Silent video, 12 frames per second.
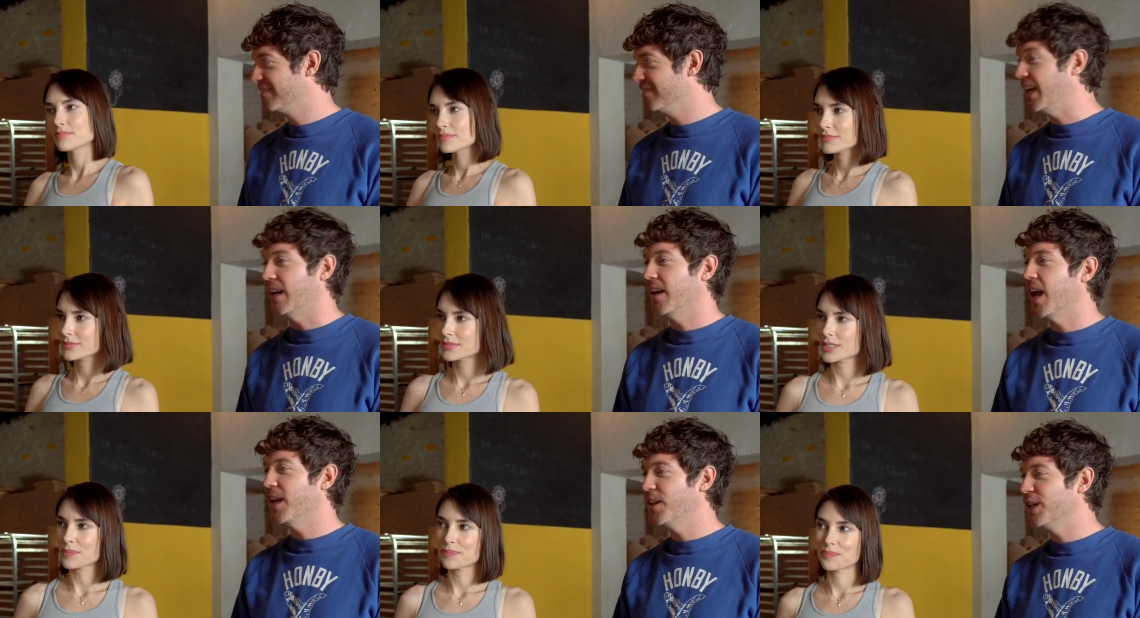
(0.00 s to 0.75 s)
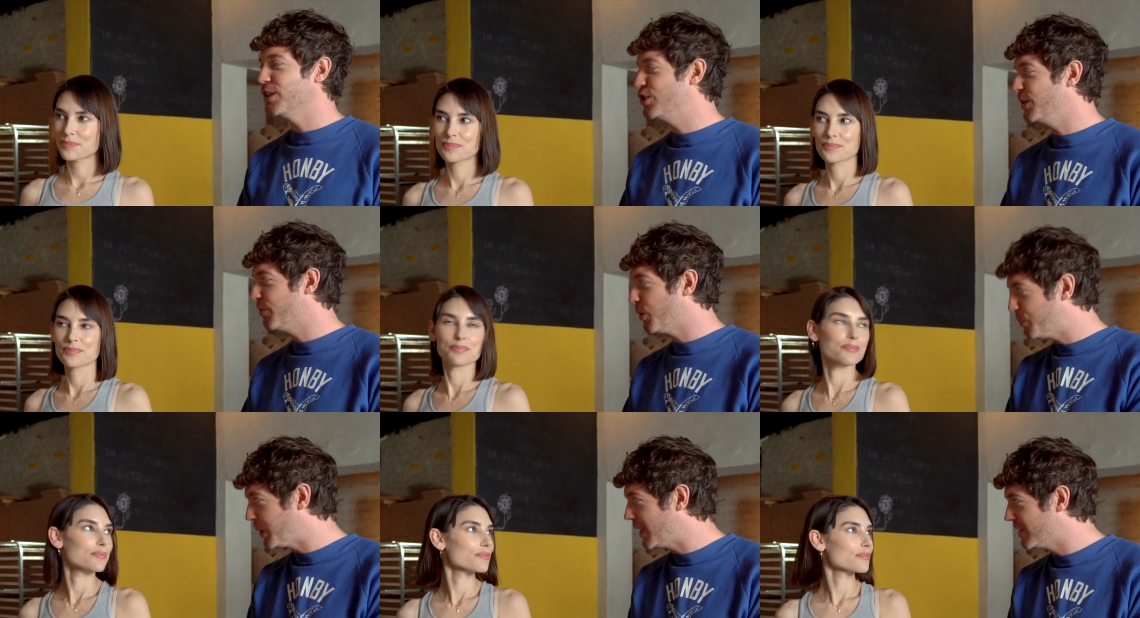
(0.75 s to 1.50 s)
Speaker 1: Yeah, uh, the
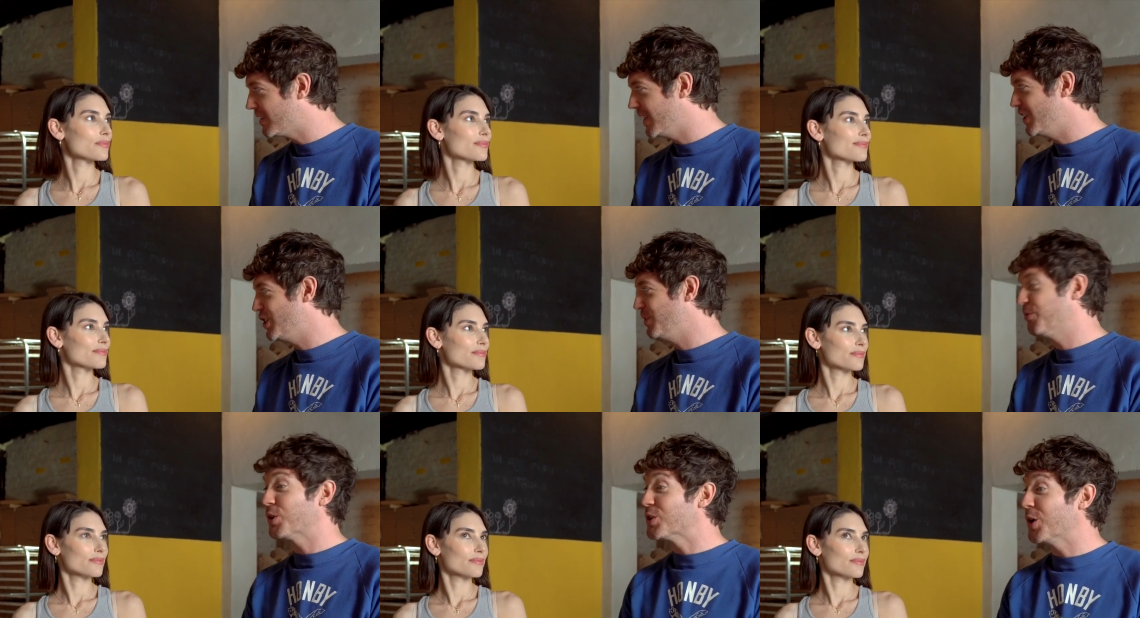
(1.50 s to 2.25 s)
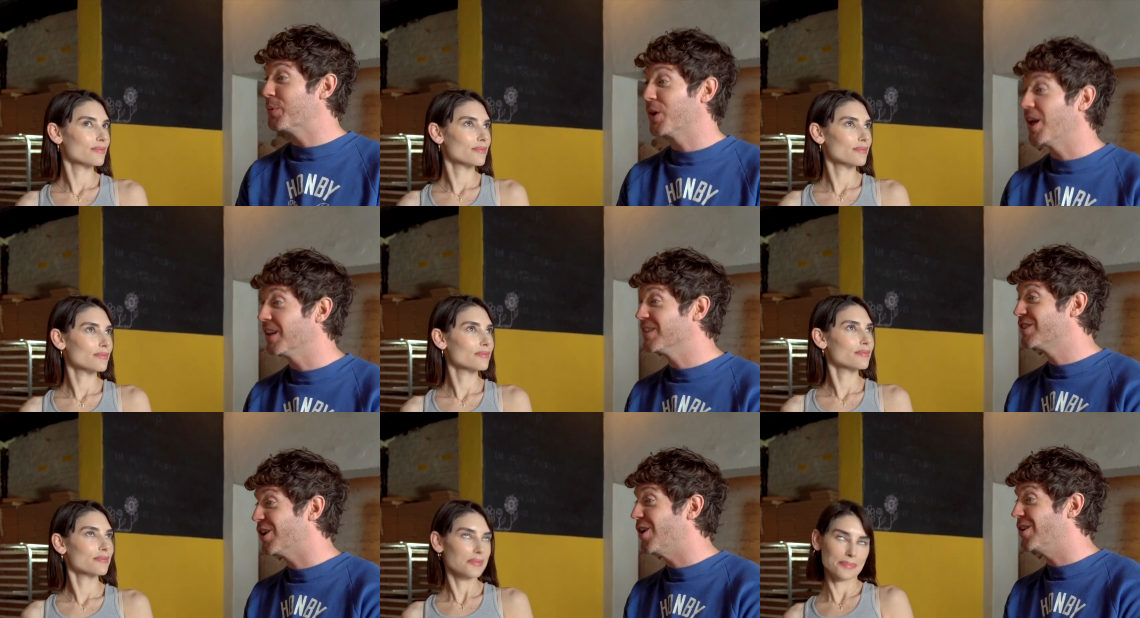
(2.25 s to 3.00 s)
G4 bullets and G4 dome are all
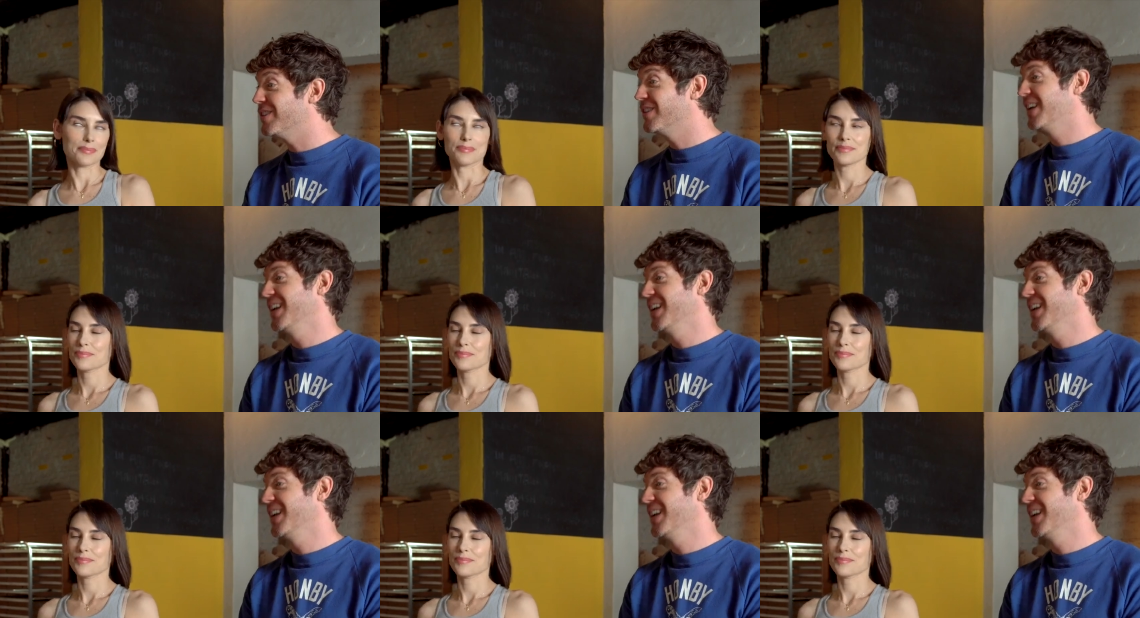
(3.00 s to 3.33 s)
installed.